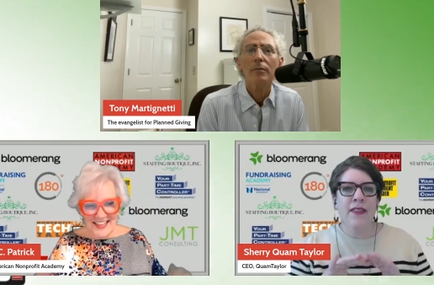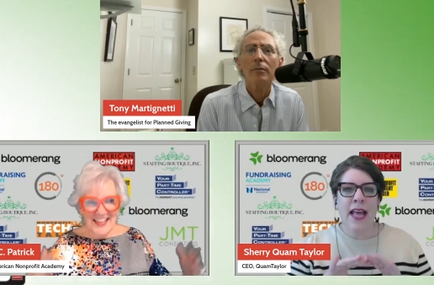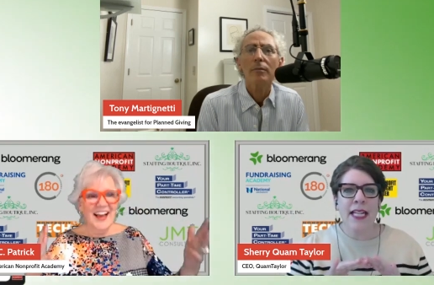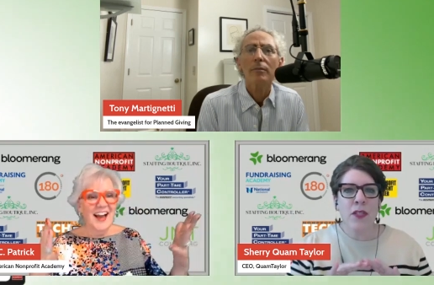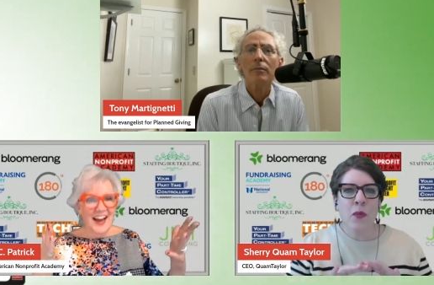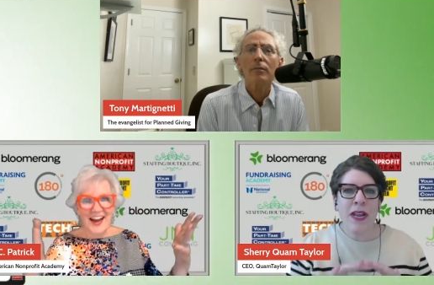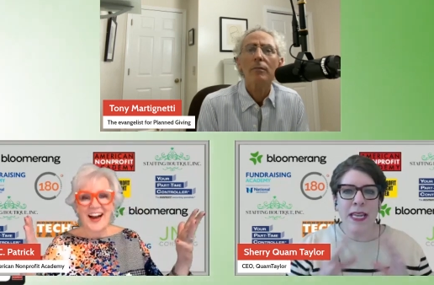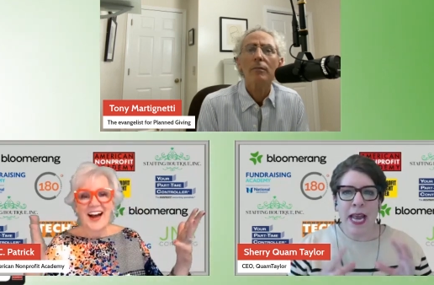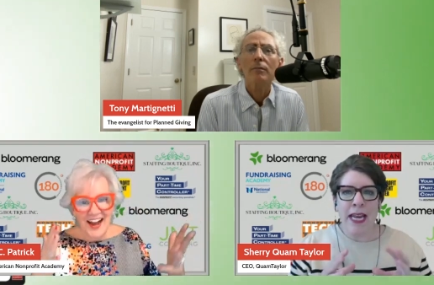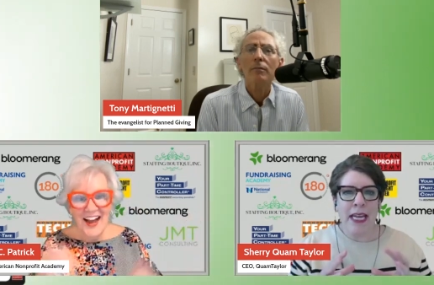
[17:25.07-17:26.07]
Speaker 1: that's what
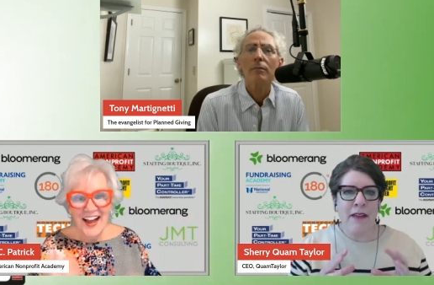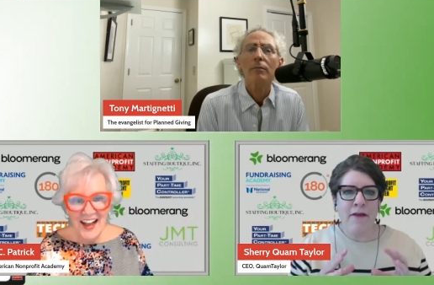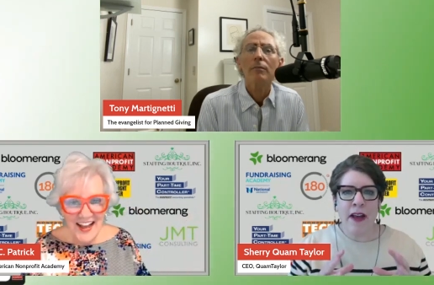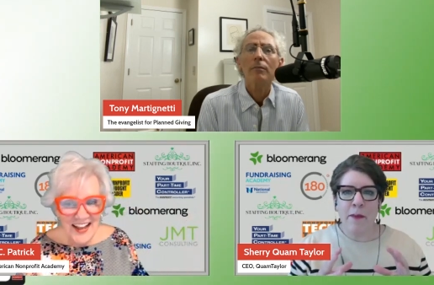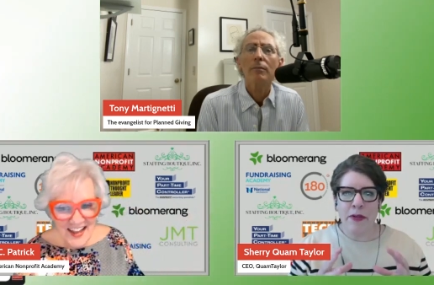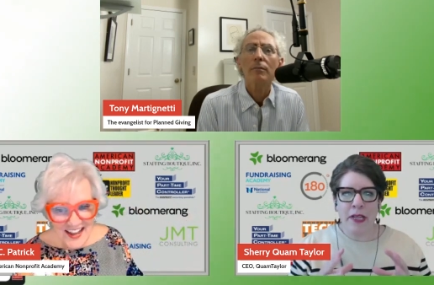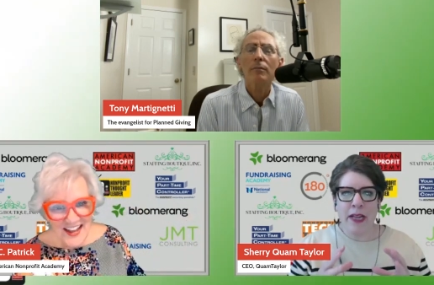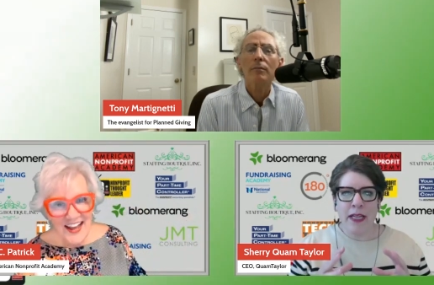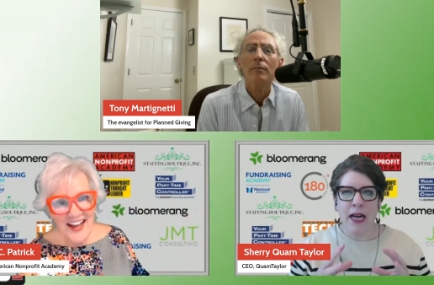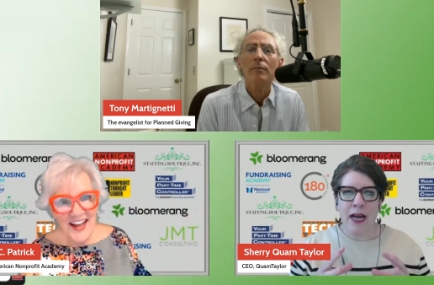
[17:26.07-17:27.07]
ninety-five percent
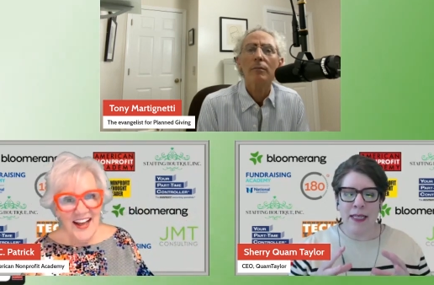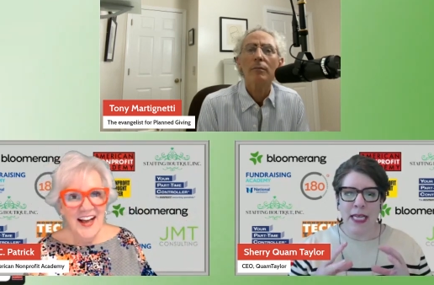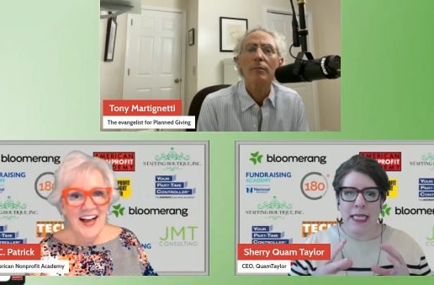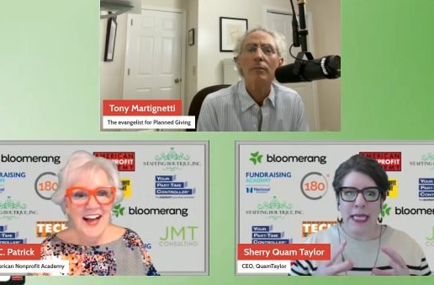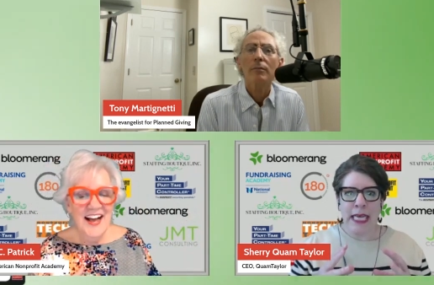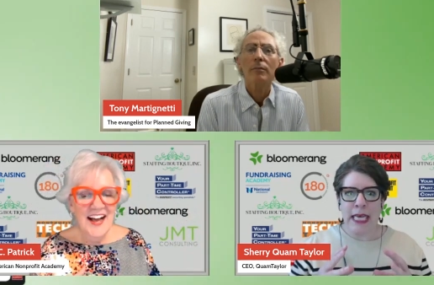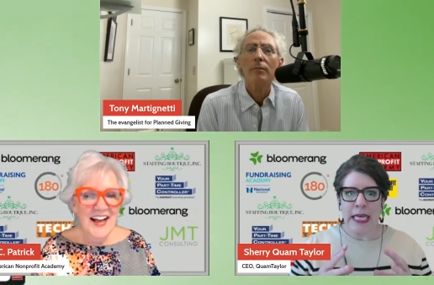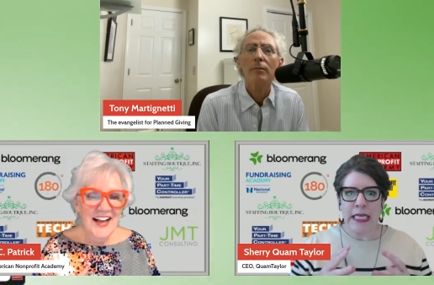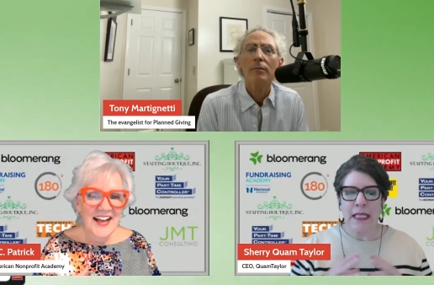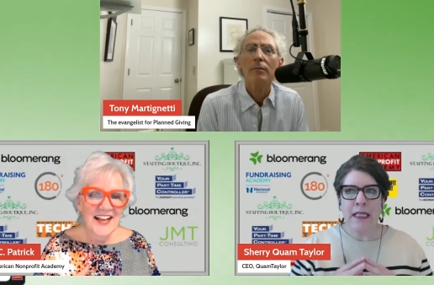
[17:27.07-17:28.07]
of the content
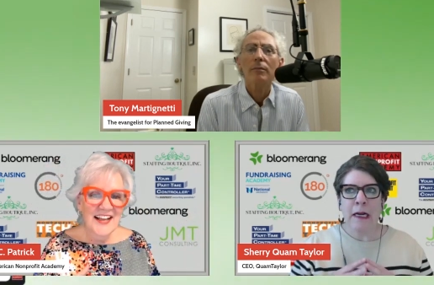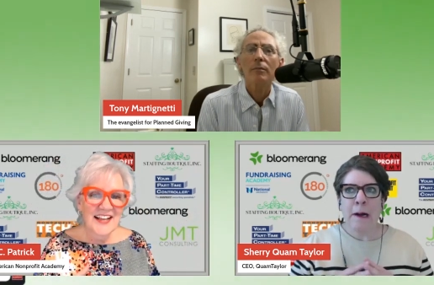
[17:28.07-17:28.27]
is.